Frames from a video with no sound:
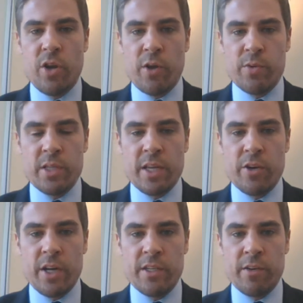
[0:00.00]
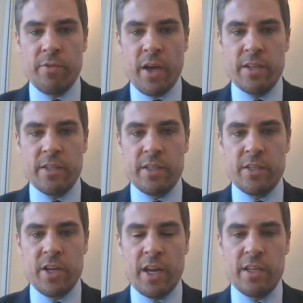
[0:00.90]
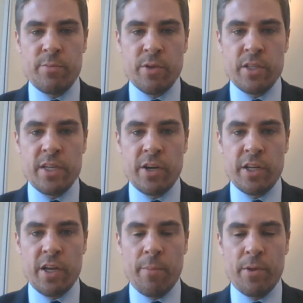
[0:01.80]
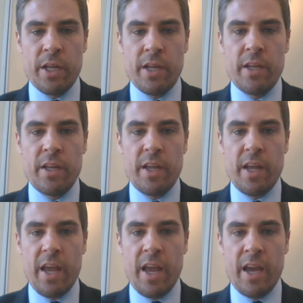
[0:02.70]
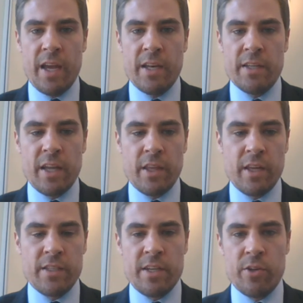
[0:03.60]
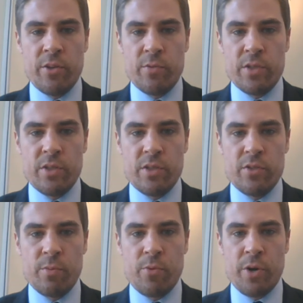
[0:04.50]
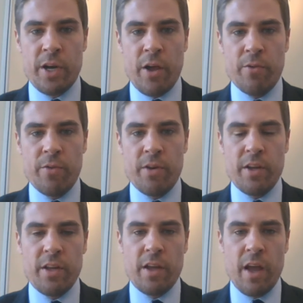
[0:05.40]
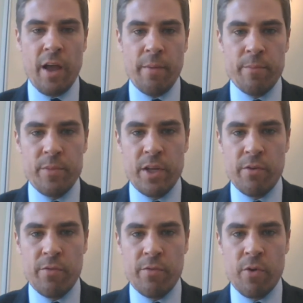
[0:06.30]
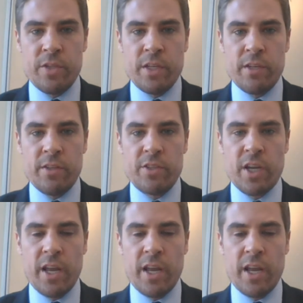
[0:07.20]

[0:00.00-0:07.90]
Sugon was later identified as a Chinese military company. And I think as Dylan was sort of pointing out, involved in